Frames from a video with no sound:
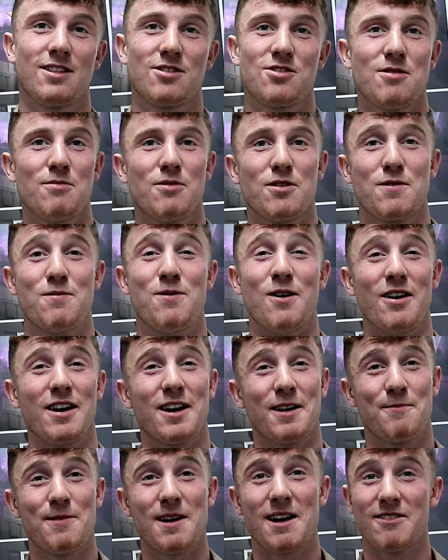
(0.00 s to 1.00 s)
it's not much more
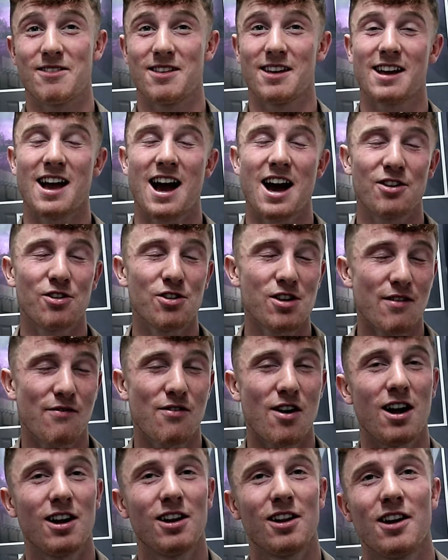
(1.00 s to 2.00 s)
experience you get. you've
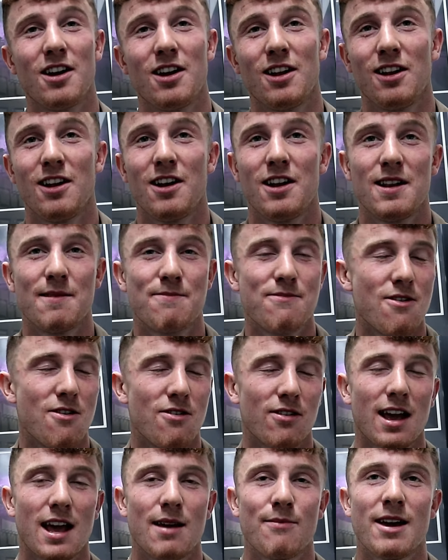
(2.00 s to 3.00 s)
got to learn, learn, the
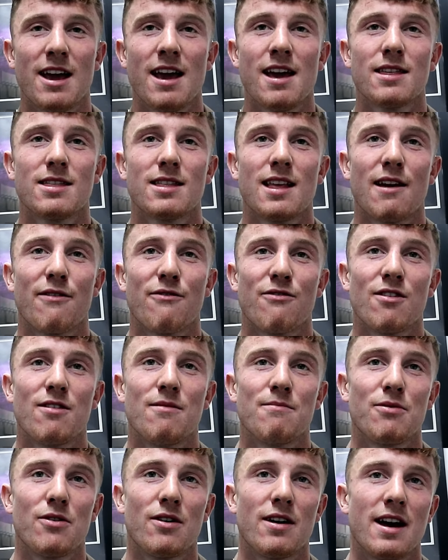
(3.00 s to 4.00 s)
pro game. It is
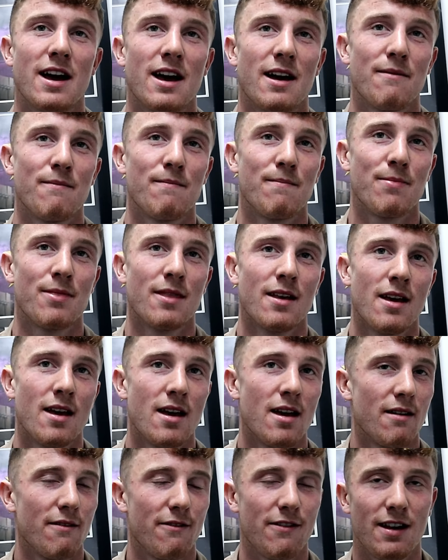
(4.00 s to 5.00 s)
different, but um,
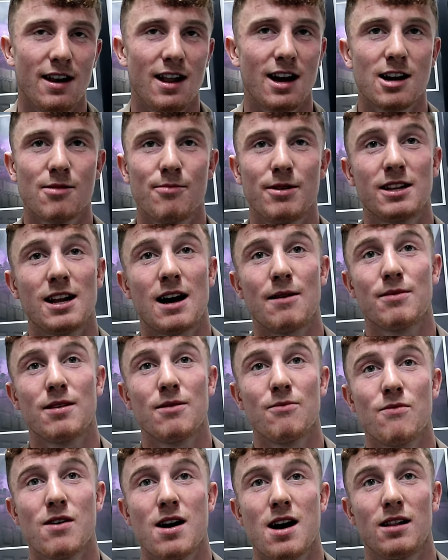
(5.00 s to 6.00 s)
I feel like I'm
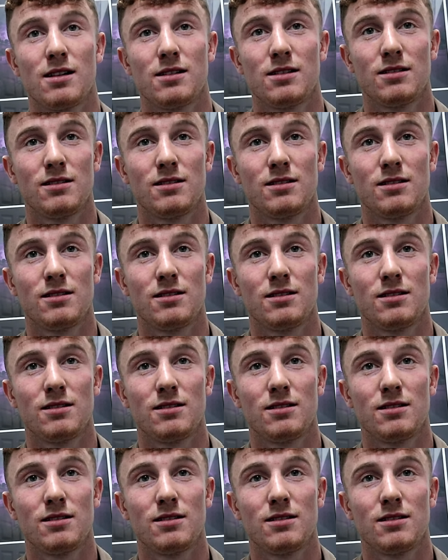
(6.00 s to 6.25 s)
adapting well.